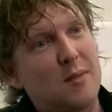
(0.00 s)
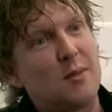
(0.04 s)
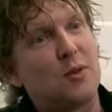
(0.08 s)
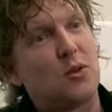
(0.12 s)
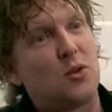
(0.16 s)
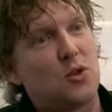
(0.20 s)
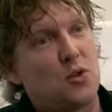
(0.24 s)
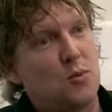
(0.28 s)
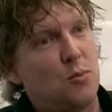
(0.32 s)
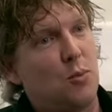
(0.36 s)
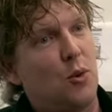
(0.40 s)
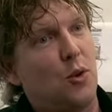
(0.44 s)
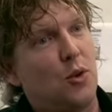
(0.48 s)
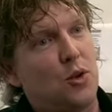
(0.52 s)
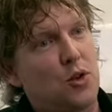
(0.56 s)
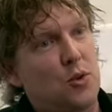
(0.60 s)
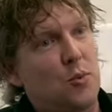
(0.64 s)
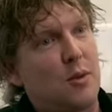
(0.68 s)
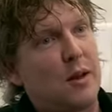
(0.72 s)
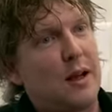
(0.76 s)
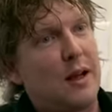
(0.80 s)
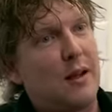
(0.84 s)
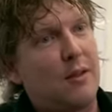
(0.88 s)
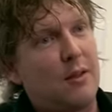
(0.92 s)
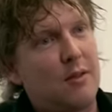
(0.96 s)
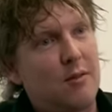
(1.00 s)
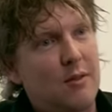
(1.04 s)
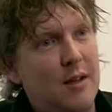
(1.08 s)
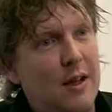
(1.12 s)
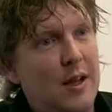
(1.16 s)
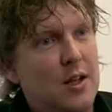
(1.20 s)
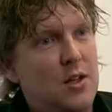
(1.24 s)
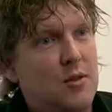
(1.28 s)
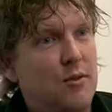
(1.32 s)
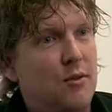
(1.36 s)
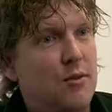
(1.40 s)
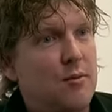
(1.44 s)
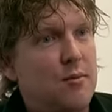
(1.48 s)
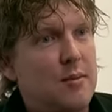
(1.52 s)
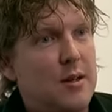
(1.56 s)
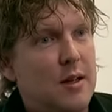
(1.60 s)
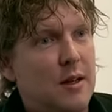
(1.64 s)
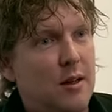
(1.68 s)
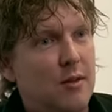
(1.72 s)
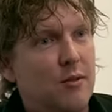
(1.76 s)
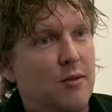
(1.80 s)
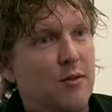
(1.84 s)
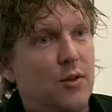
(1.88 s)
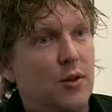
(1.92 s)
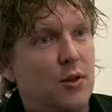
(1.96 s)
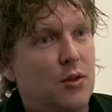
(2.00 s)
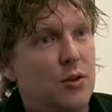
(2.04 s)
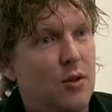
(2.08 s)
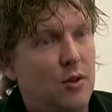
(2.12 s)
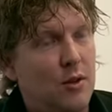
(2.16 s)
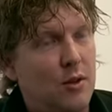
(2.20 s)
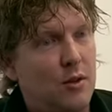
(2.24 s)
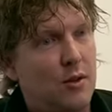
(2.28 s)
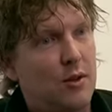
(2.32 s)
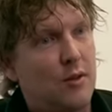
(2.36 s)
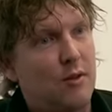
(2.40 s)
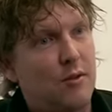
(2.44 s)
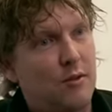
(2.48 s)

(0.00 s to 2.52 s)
changing the way they deal with reclaimed land.